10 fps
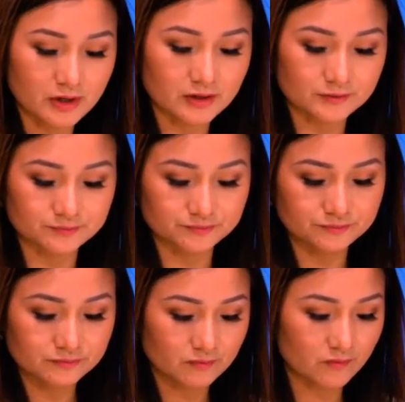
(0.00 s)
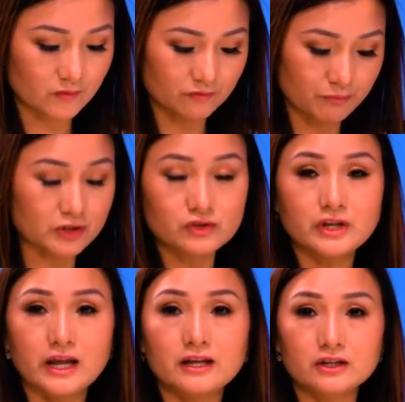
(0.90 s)
um, but
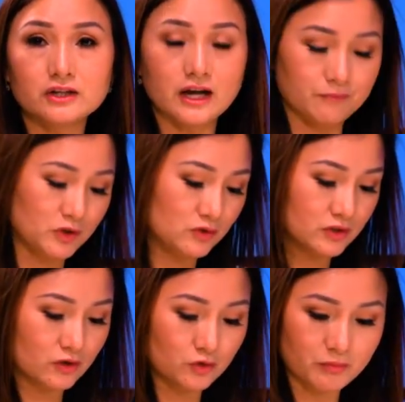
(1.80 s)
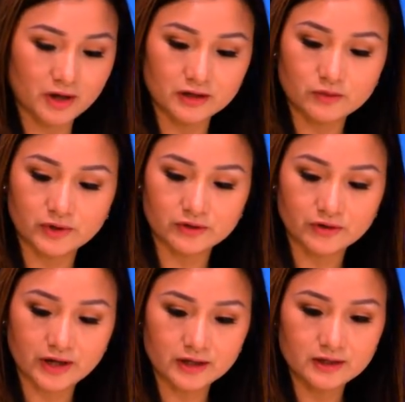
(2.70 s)
today, look, I'm using Cooper liquid,
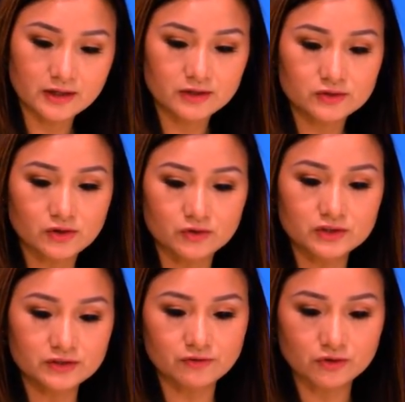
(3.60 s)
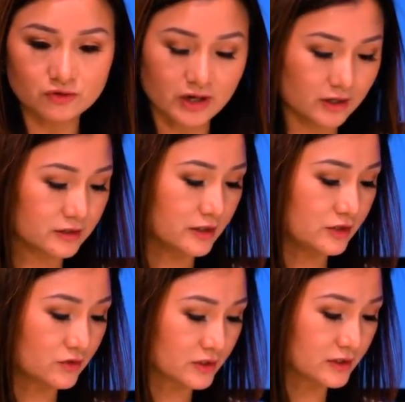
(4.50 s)
okay? So just for you guys
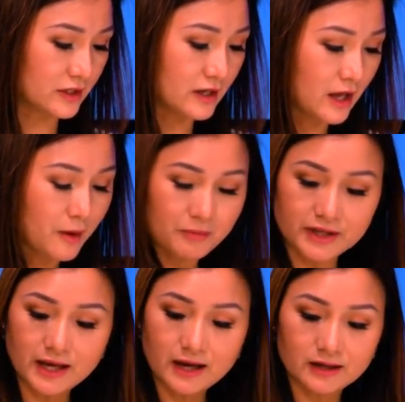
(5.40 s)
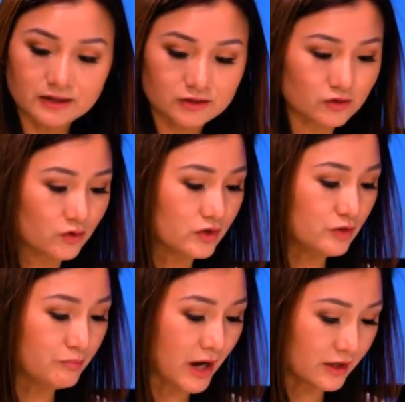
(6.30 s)
interested. But yeah, so
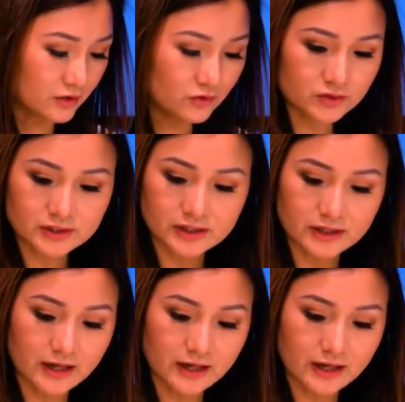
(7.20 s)
but you see